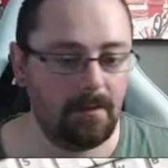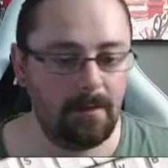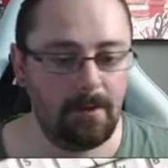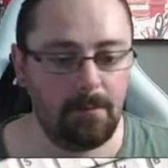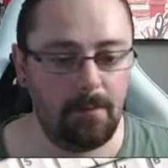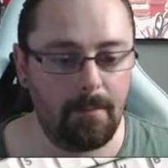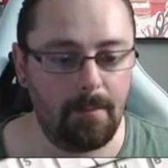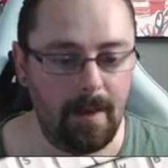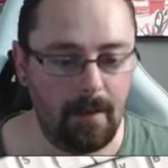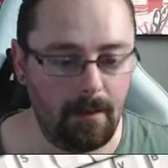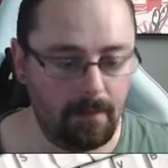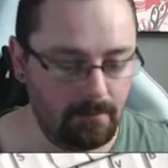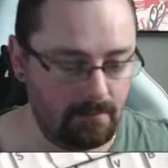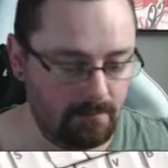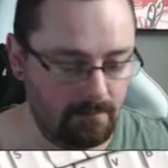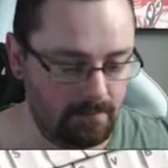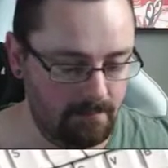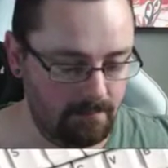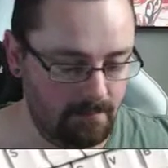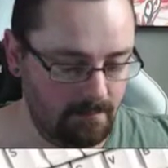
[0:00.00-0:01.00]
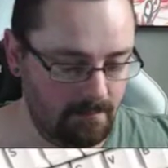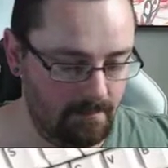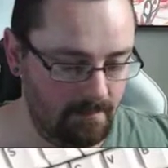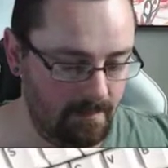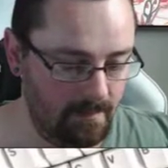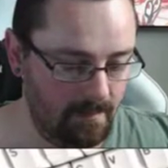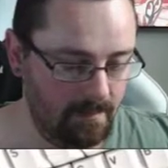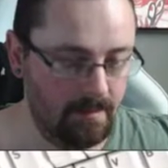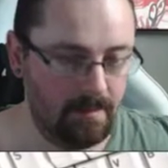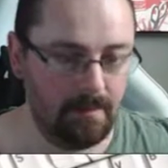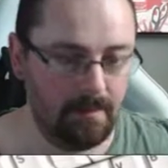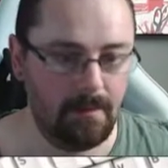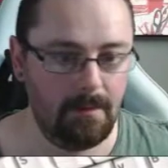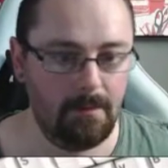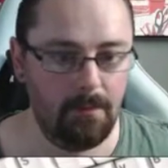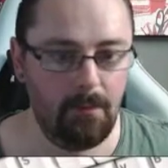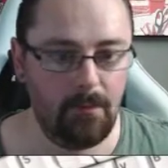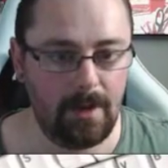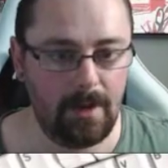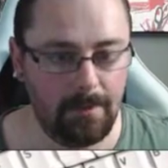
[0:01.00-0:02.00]
lump of metal.
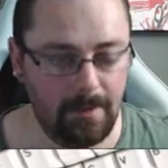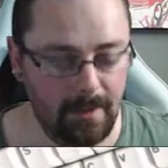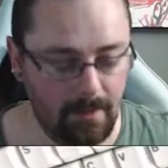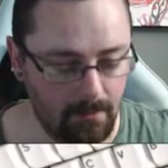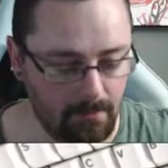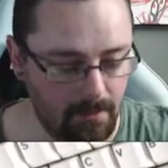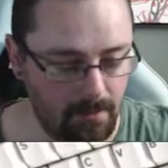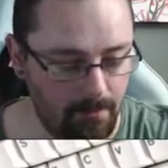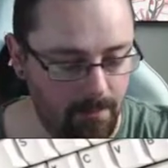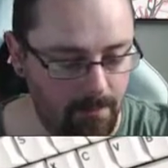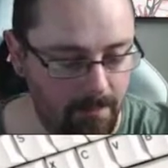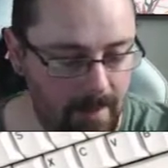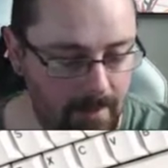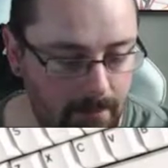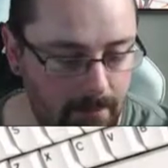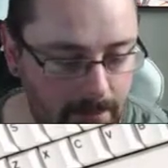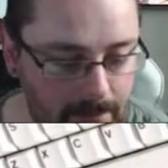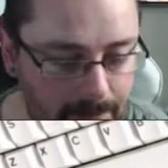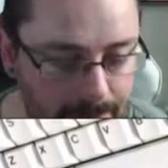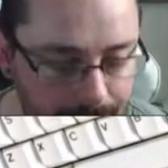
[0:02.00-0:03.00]
Pretty big old lump of metal.